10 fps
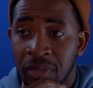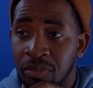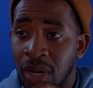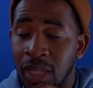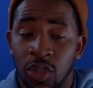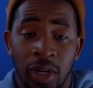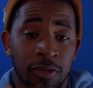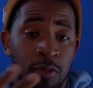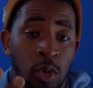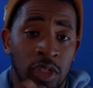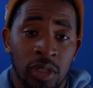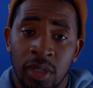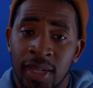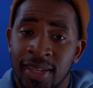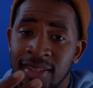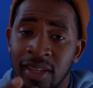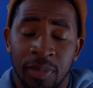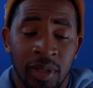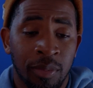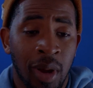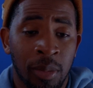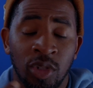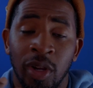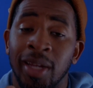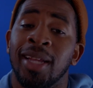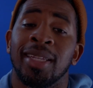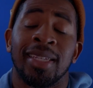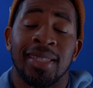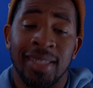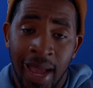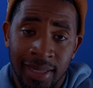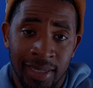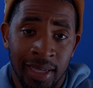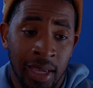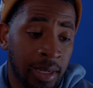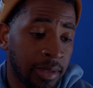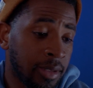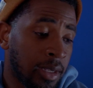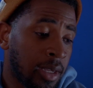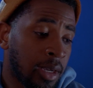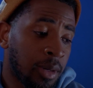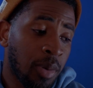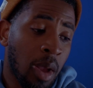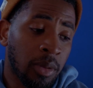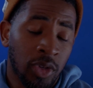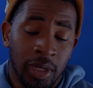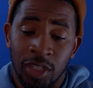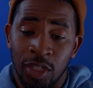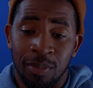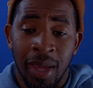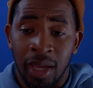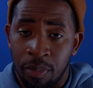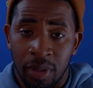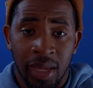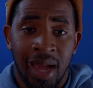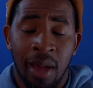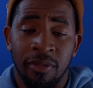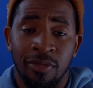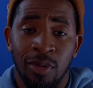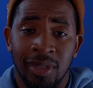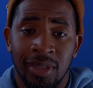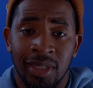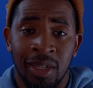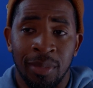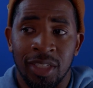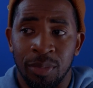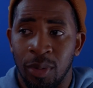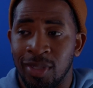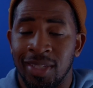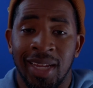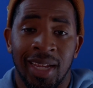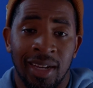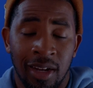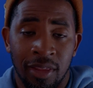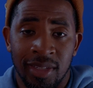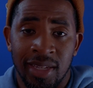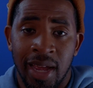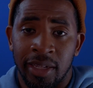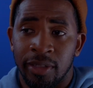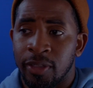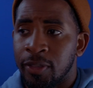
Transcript: Probably trying to force something, probably trying not to get sacked again, probably trying to just make a play happen for his team as opposed to taking another sack.